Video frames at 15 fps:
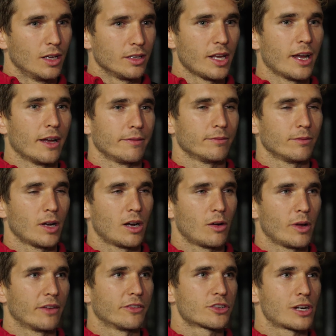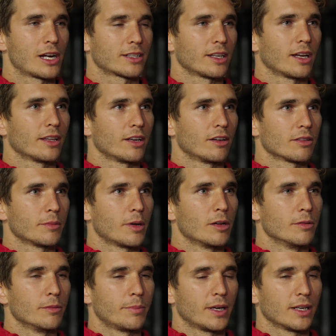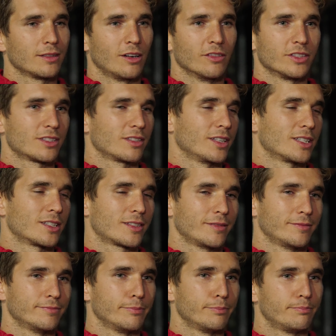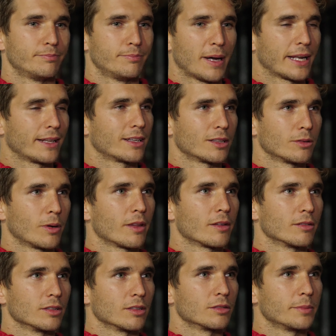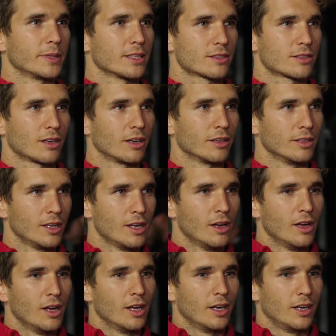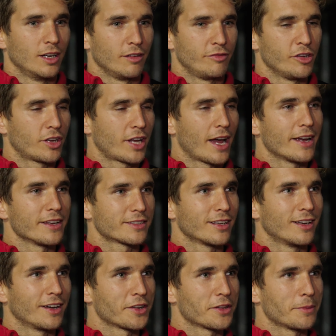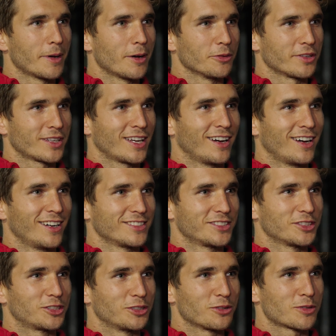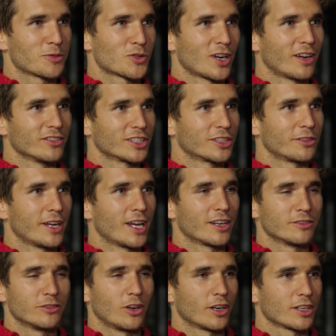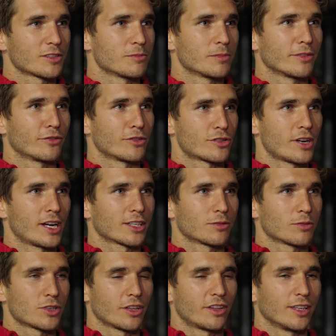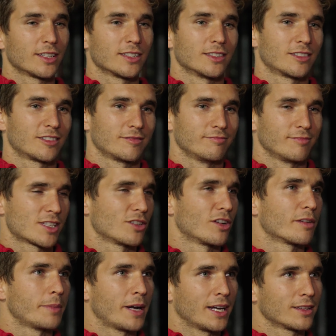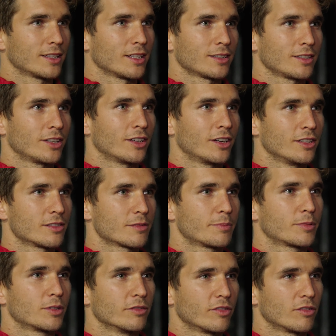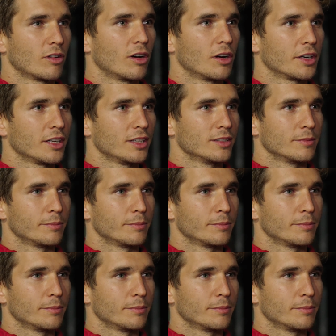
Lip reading: Yeah, we have a track down there at the moment, but obviously it's battling the weather a little bit. So a few Ks under the belt in the car, just doing some travelling around and riding some different tracks, which I think it's not a bad thing. You know, good variety.